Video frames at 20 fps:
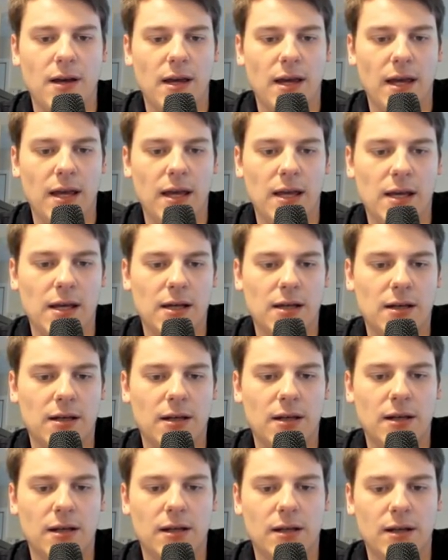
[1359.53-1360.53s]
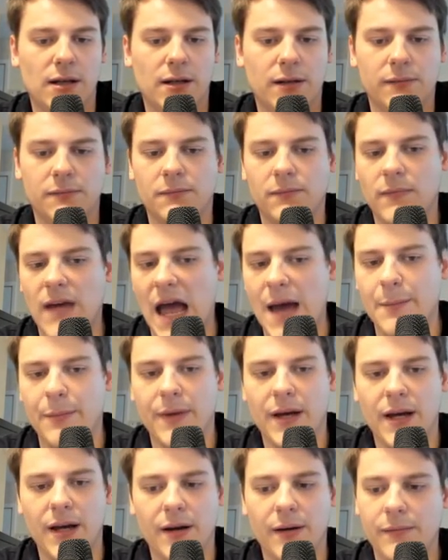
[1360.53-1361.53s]
and uh, I'm
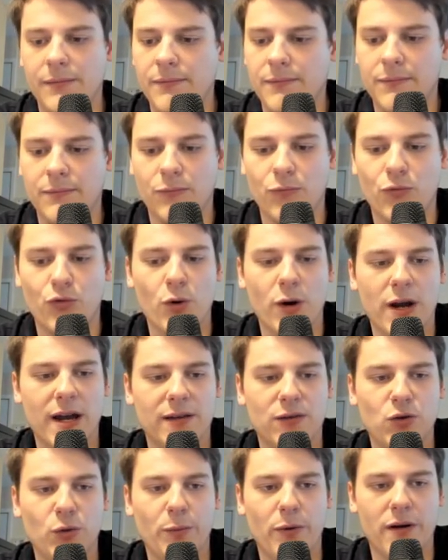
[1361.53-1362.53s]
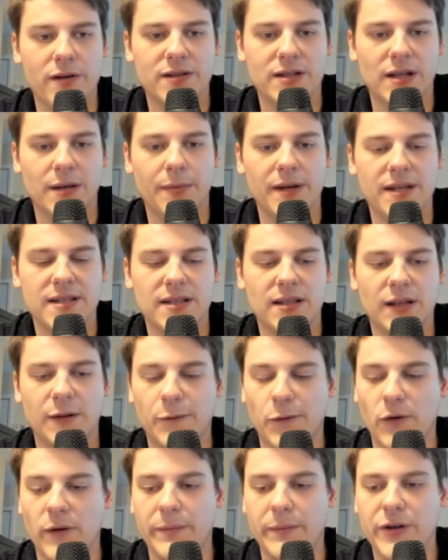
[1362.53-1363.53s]
a uh, rook and two pawns up basically
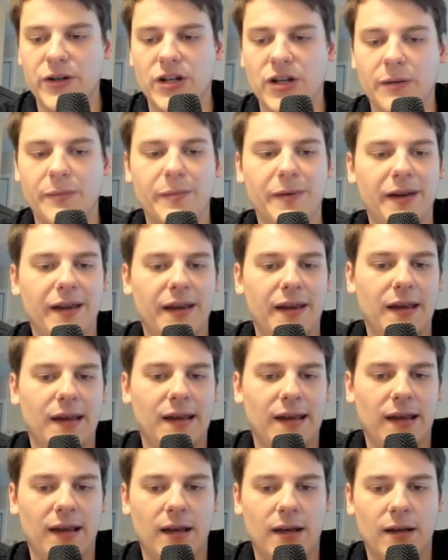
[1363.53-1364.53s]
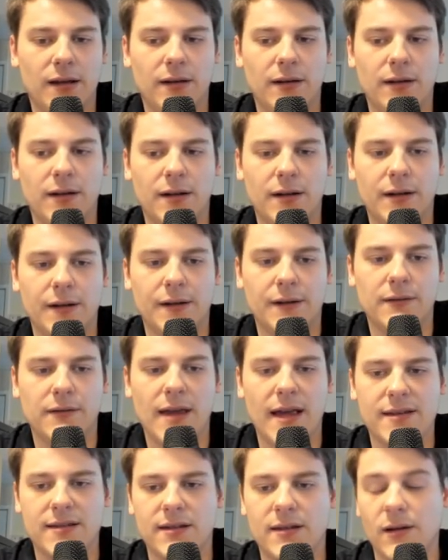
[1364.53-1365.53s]
for a bishop and uh,
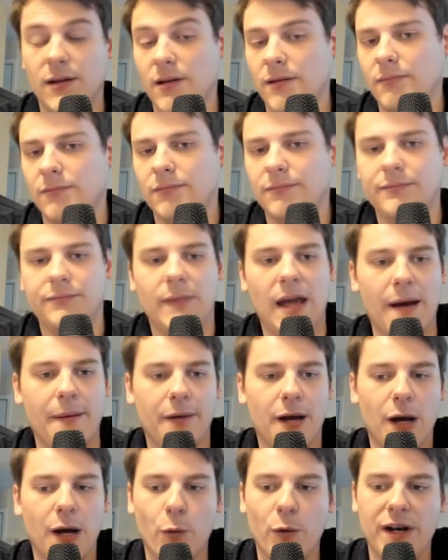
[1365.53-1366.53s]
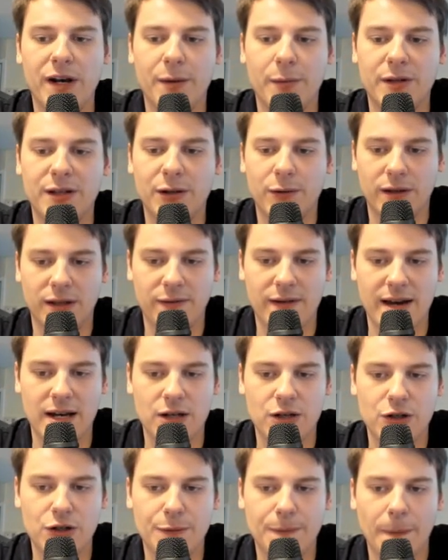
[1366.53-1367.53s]
that's uh, yeah, a winning material
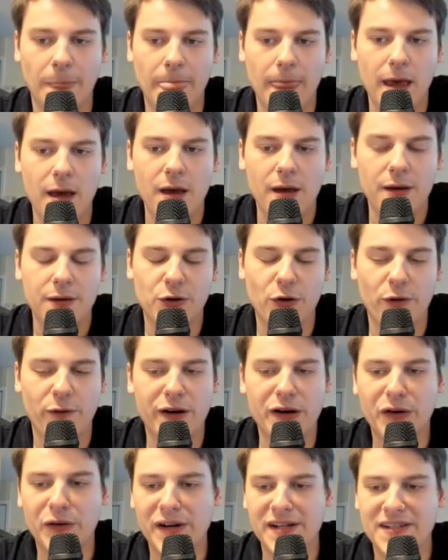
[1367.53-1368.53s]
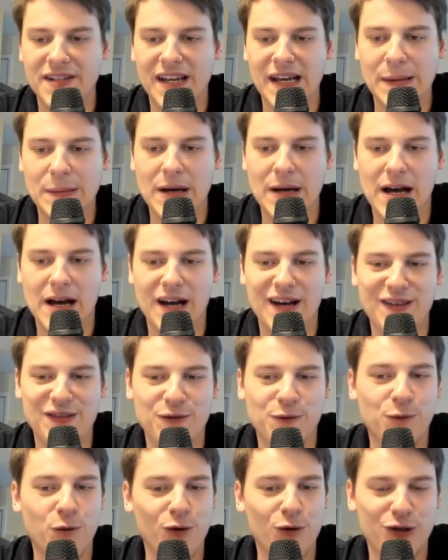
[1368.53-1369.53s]
advantage. So a very crazy game. the
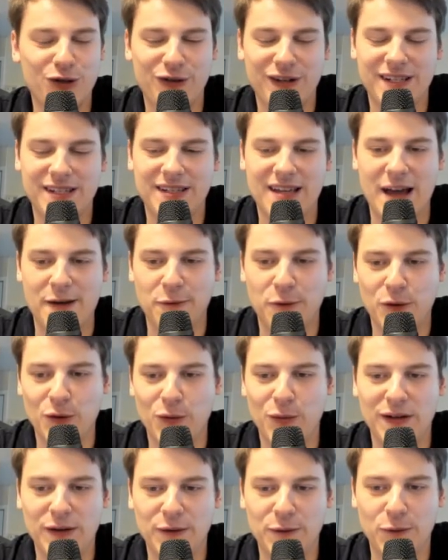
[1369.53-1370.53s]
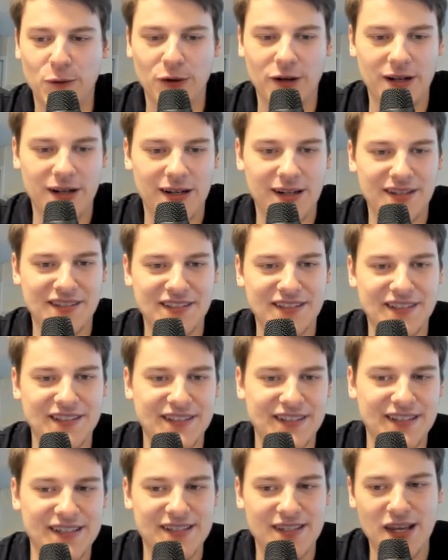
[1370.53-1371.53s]
fortress after queen
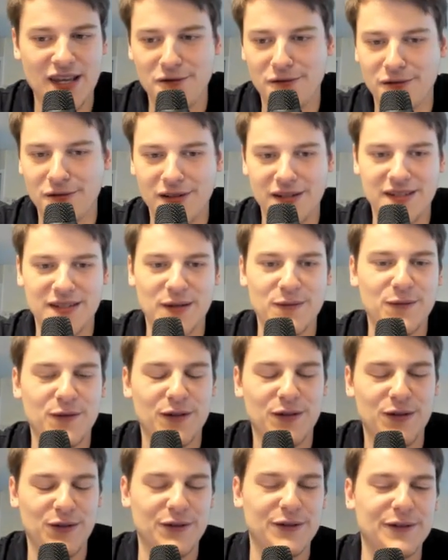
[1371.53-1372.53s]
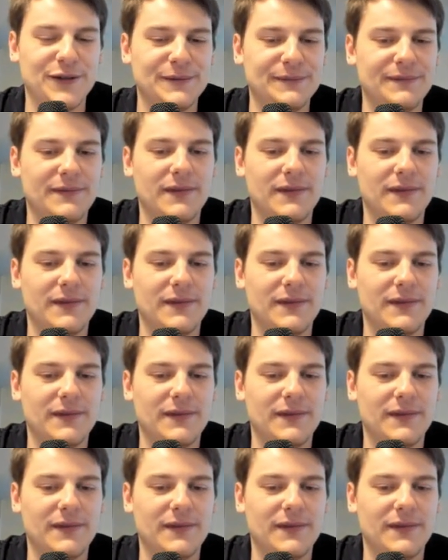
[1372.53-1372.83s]
e4 is definitely something to